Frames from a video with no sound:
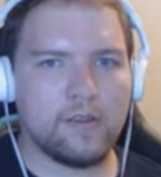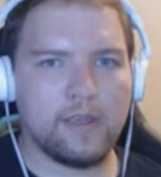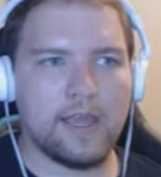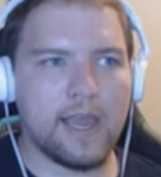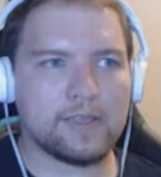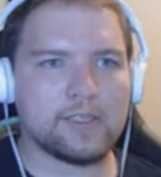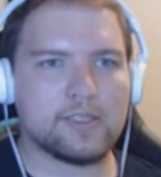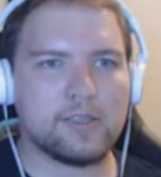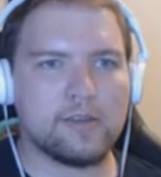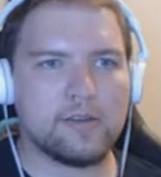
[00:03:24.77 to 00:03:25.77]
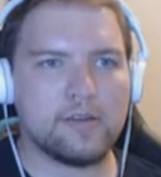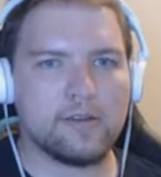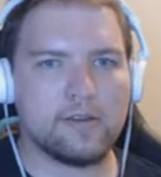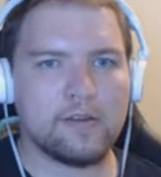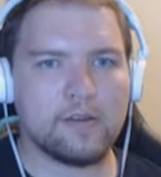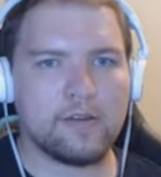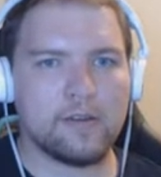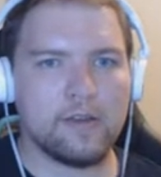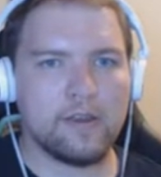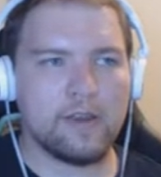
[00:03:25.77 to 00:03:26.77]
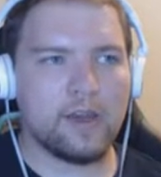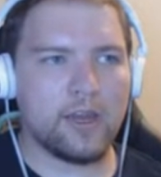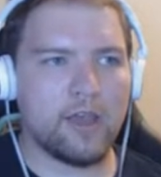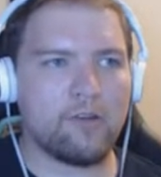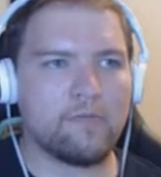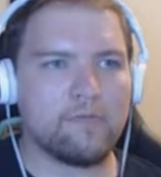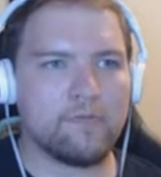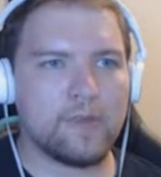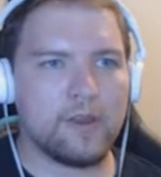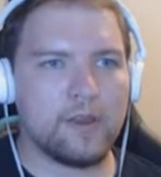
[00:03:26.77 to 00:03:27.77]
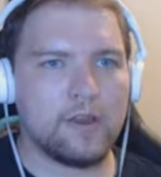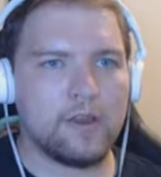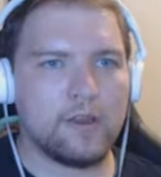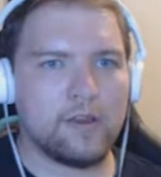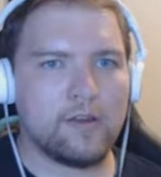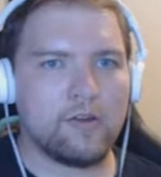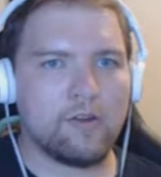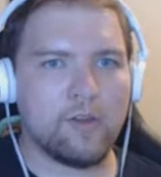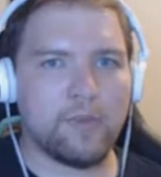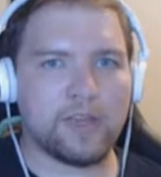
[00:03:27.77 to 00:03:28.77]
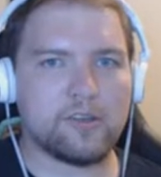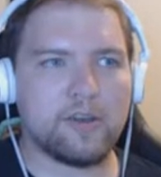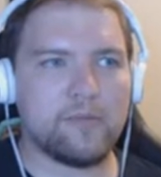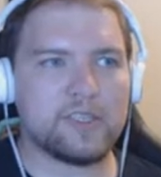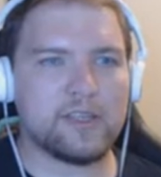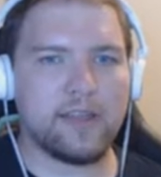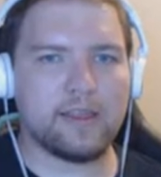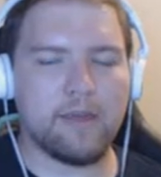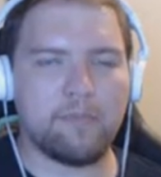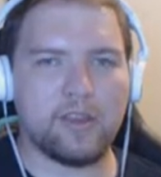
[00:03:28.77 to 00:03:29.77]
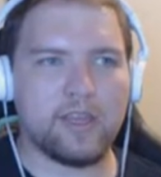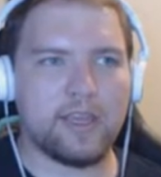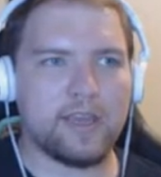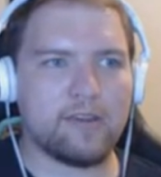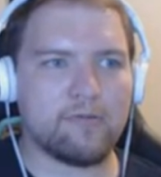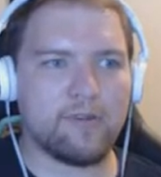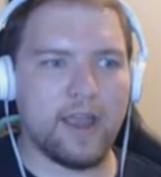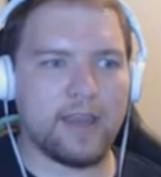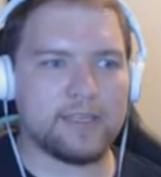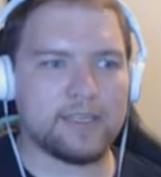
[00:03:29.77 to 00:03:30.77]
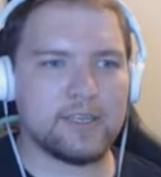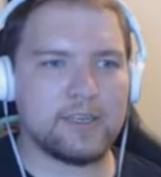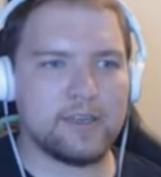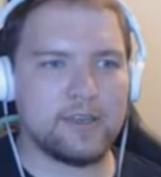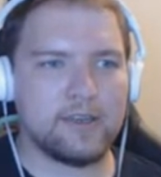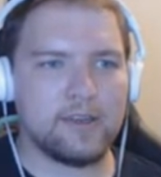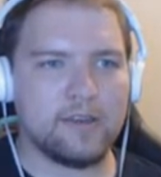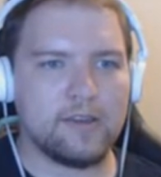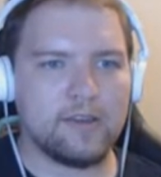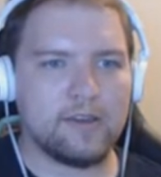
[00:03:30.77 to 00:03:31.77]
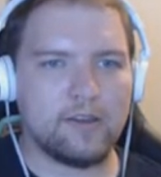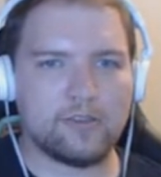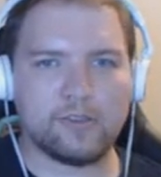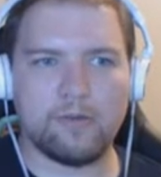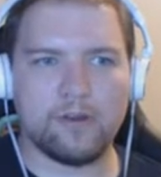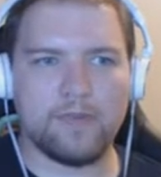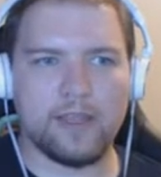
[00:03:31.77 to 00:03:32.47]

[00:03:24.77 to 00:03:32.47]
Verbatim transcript: Yes. Here you go. Or you might turn up missing like that Billy kid, right? Oh, so I wonder if I